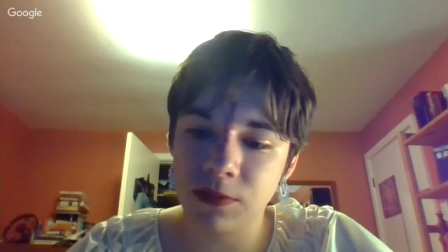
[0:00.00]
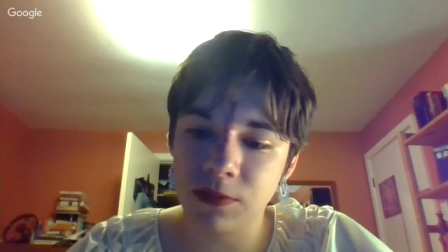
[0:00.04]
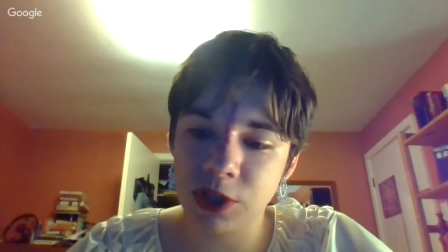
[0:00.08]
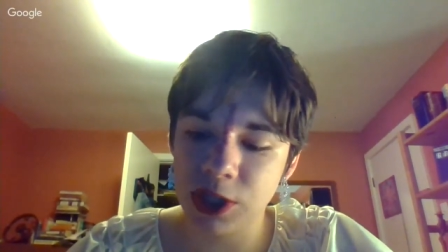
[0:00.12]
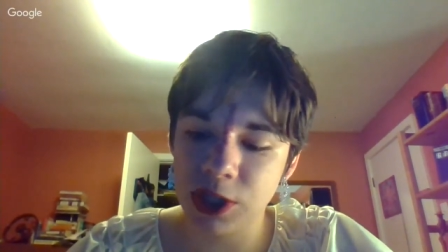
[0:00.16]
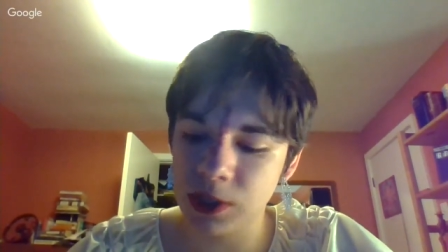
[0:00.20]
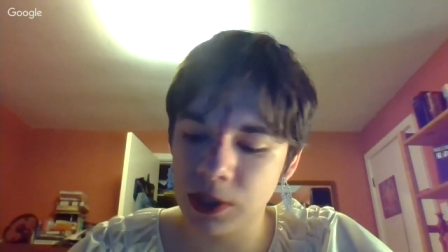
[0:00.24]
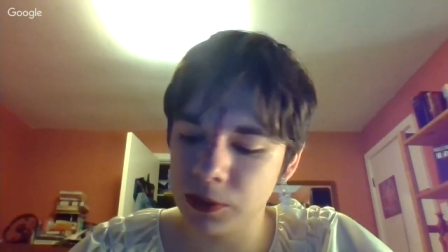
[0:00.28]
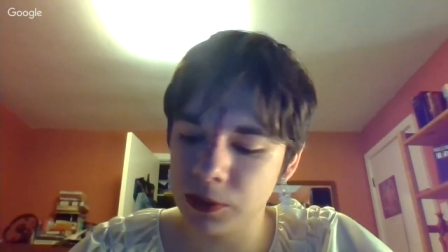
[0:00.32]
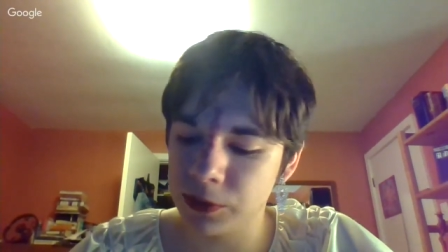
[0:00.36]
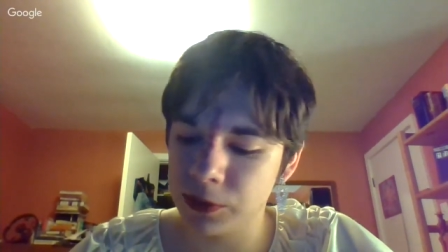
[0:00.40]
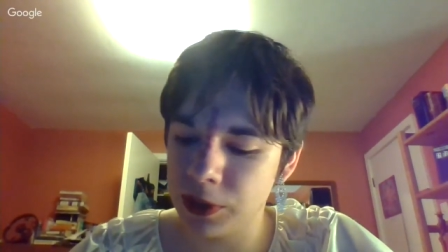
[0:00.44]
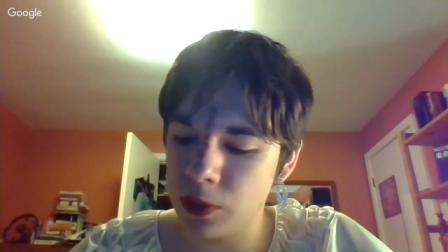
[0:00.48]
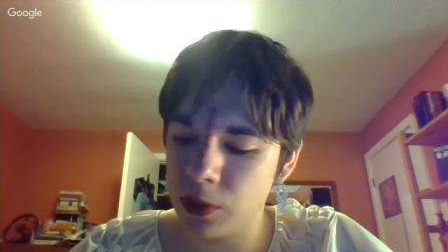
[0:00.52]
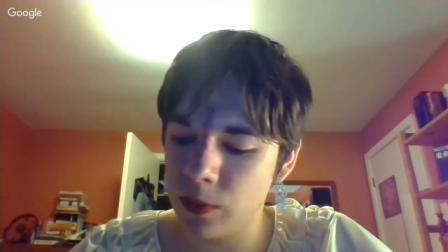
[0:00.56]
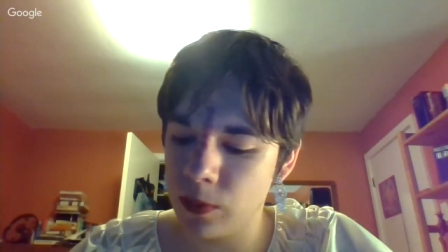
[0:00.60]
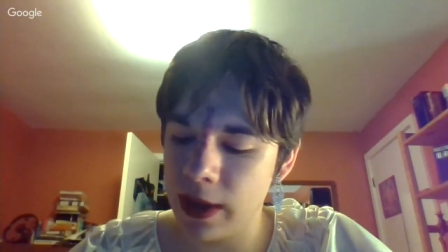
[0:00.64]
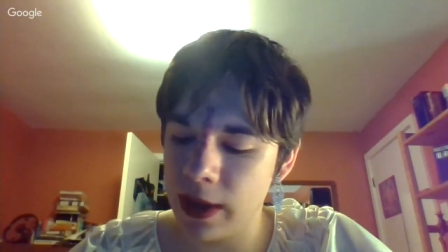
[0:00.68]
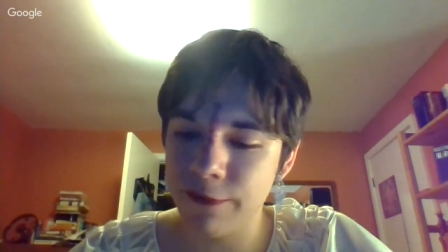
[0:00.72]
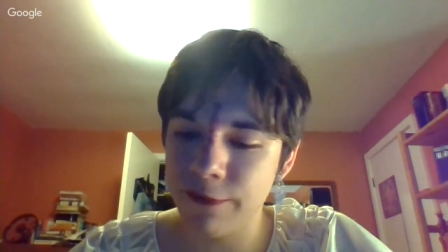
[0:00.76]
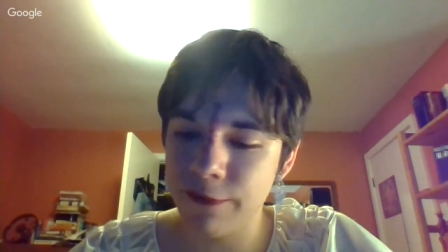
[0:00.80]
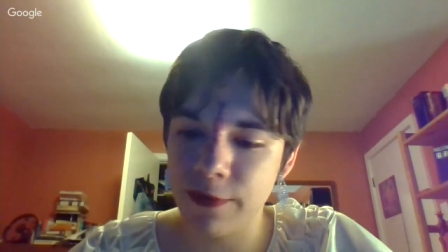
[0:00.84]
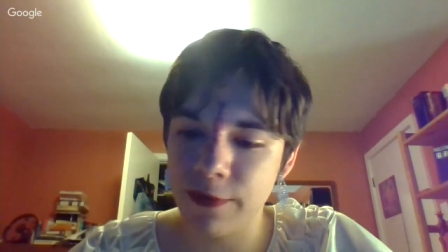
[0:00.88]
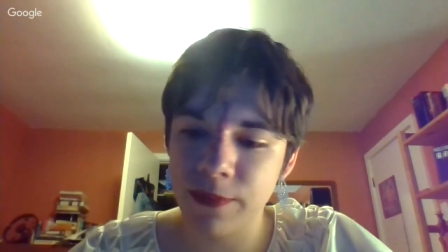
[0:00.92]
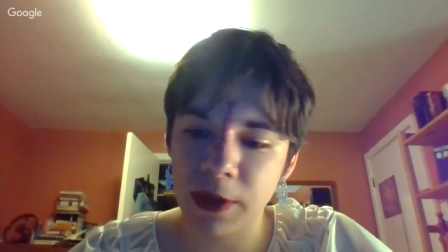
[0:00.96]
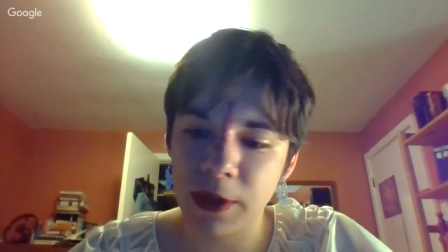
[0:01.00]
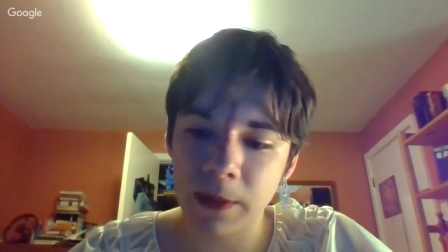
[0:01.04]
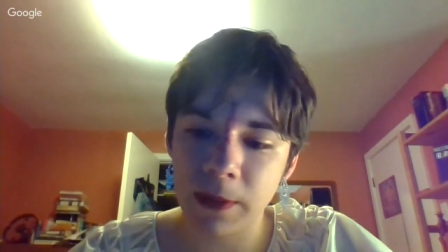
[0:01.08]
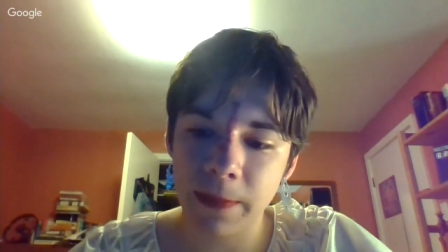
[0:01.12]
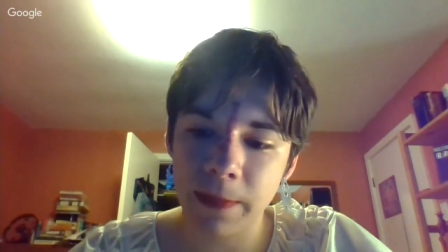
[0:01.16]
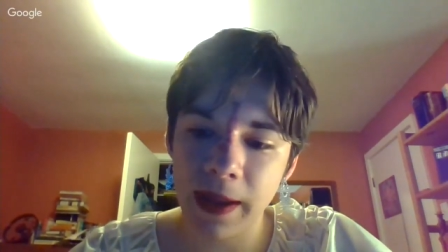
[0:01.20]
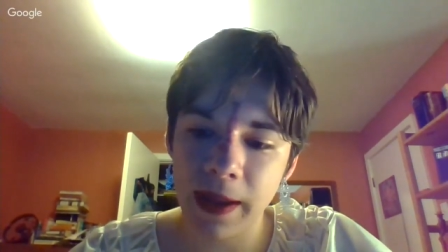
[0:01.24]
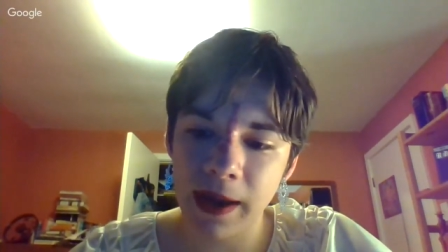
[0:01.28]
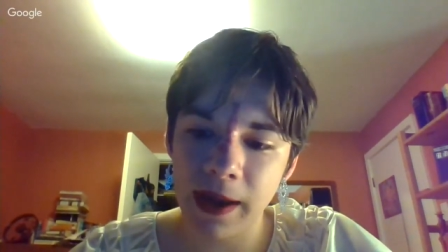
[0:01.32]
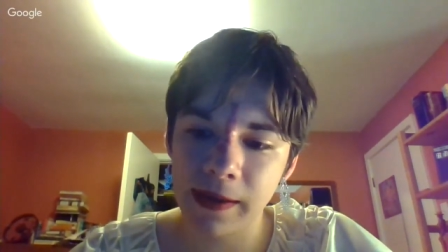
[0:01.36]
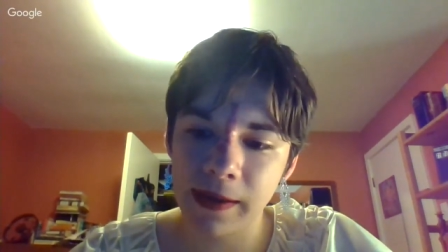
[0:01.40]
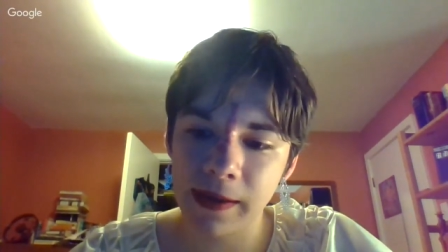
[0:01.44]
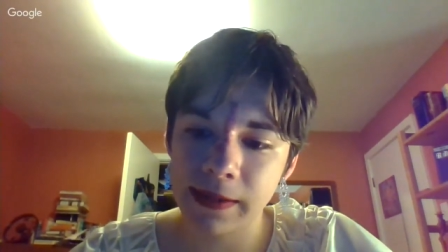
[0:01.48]
children away from their
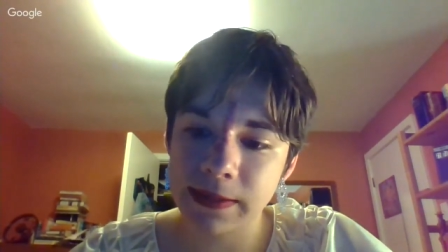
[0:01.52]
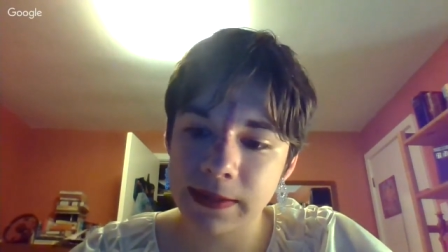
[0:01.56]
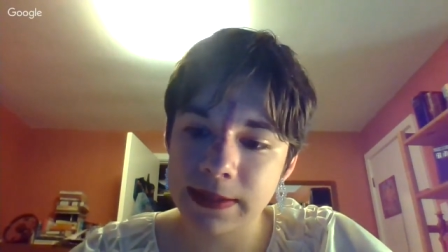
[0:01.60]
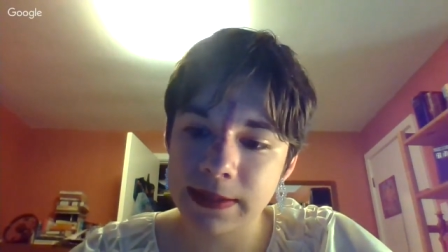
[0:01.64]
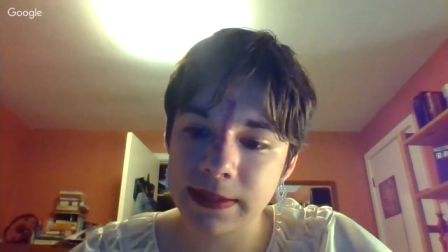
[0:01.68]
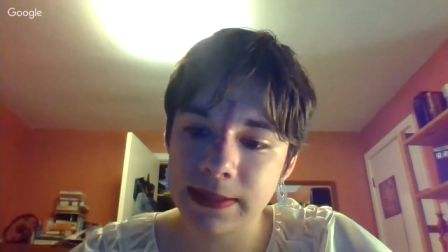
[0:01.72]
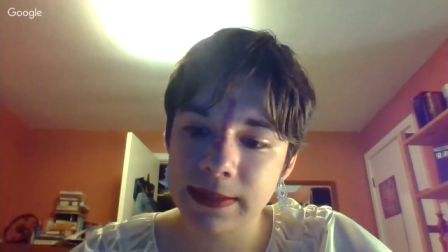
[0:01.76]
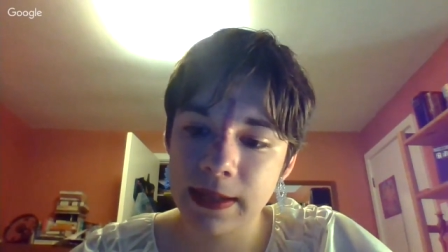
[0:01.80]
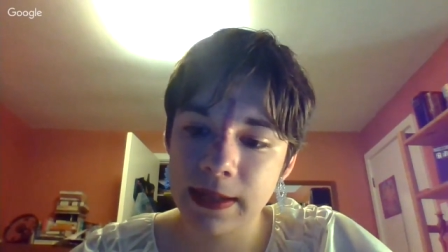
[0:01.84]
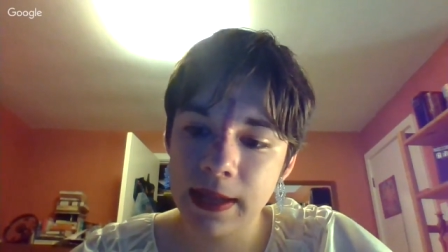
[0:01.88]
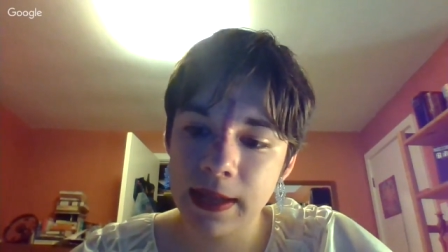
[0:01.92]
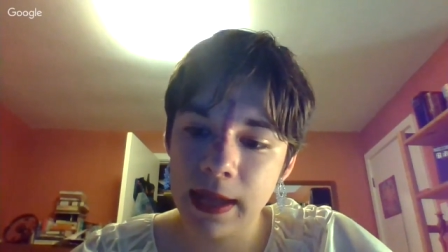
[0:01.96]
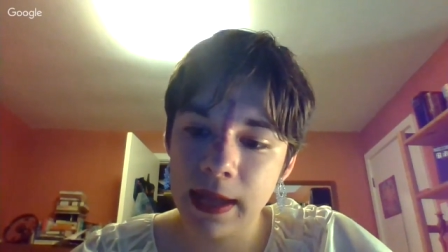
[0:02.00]
parents.